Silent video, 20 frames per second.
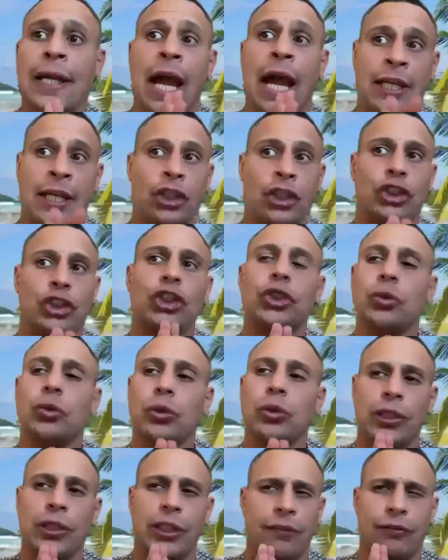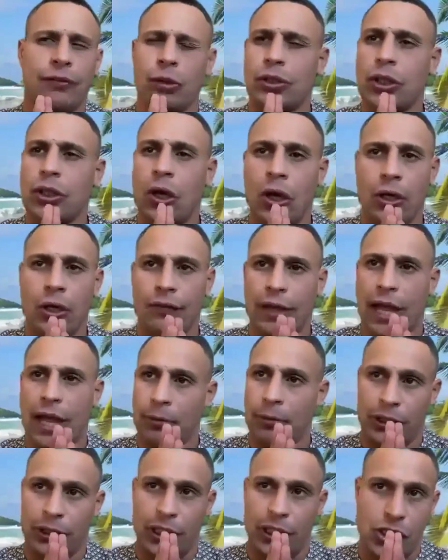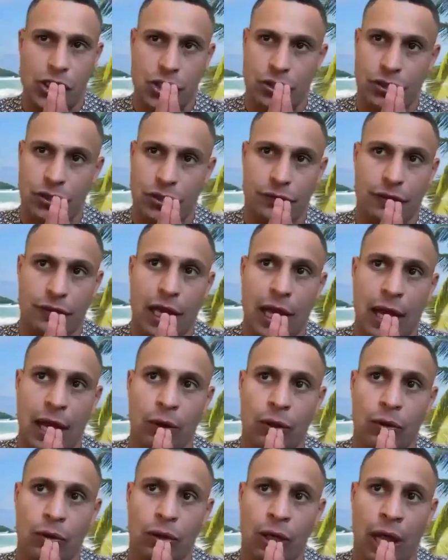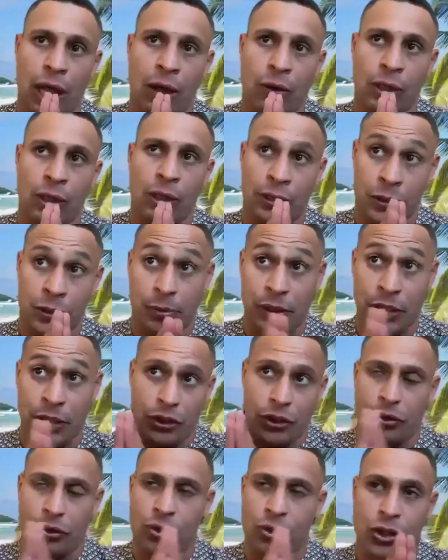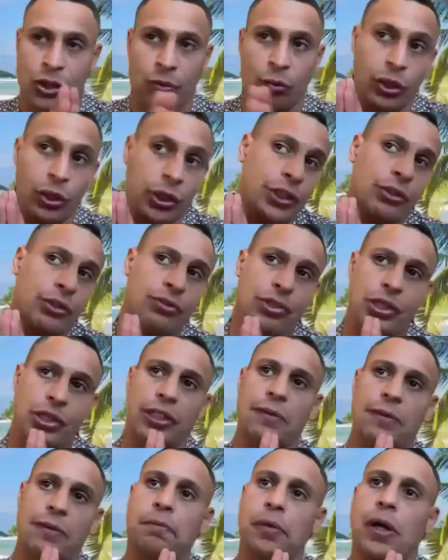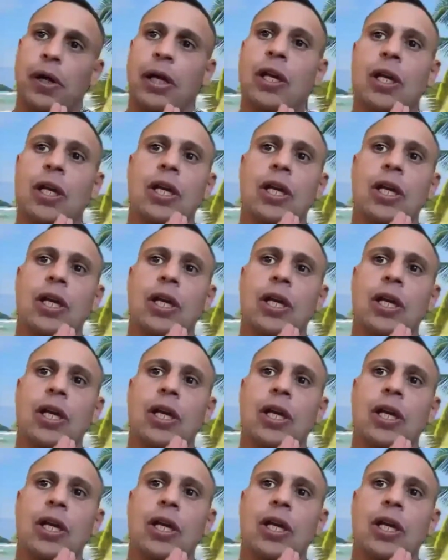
I can surely give you a ton of applications of how it's being used and we're using it, but